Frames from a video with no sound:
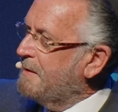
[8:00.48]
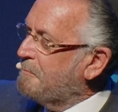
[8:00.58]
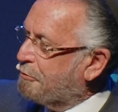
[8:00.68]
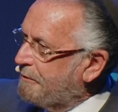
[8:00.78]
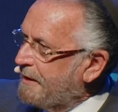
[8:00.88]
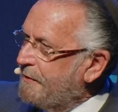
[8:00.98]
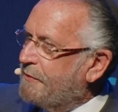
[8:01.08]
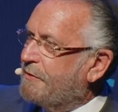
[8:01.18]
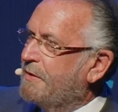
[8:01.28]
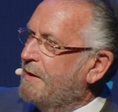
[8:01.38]

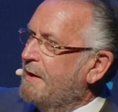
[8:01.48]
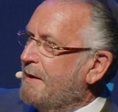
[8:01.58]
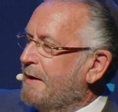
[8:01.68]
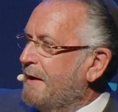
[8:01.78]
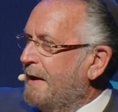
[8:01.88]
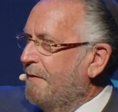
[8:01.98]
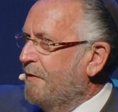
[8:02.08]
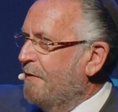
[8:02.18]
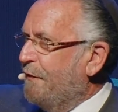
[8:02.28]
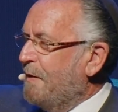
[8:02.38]
priest,
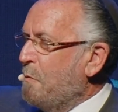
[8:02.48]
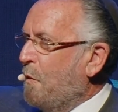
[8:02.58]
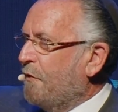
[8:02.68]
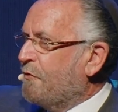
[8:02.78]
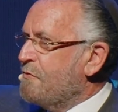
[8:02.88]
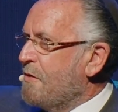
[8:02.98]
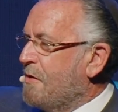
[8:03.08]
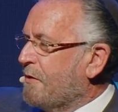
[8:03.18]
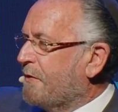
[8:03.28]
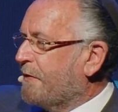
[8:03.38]
even if he was
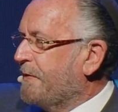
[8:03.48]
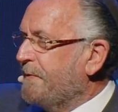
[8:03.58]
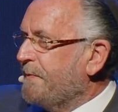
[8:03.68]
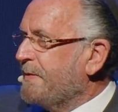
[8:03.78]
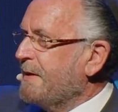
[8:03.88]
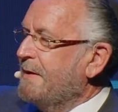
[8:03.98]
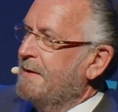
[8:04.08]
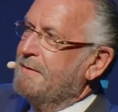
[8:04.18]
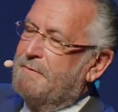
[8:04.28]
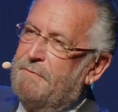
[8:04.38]
not
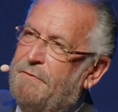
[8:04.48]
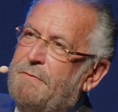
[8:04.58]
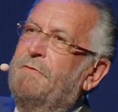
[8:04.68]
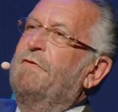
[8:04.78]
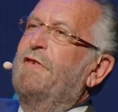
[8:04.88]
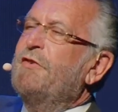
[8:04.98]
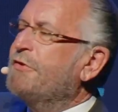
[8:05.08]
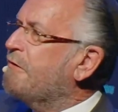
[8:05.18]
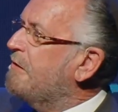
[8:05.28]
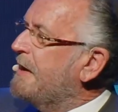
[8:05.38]

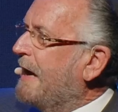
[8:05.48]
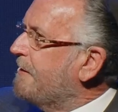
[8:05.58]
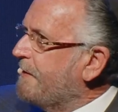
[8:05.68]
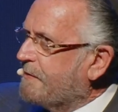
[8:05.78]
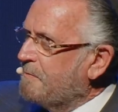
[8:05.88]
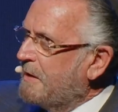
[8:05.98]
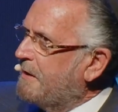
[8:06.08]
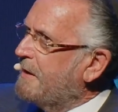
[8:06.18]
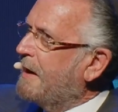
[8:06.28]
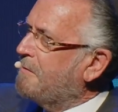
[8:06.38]
viscerally
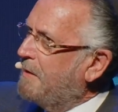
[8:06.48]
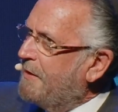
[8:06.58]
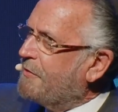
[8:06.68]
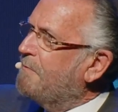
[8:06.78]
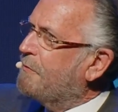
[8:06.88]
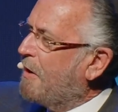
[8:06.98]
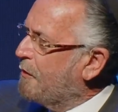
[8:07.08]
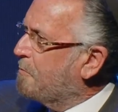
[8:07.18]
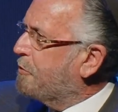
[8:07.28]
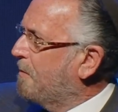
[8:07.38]
anti-Semitic, had made some
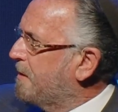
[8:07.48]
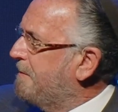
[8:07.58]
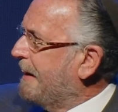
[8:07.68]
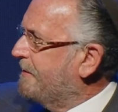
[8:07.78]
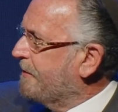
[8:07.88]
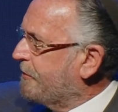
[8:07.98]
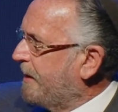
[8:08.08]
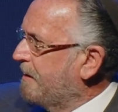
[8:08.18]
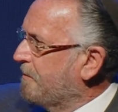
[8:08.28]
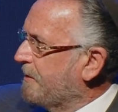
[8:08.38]
rather problematic
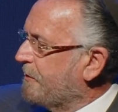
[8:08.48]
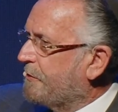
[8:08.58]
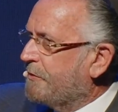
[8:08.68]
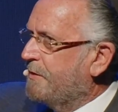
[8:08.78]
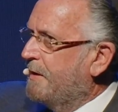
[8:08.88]
statements.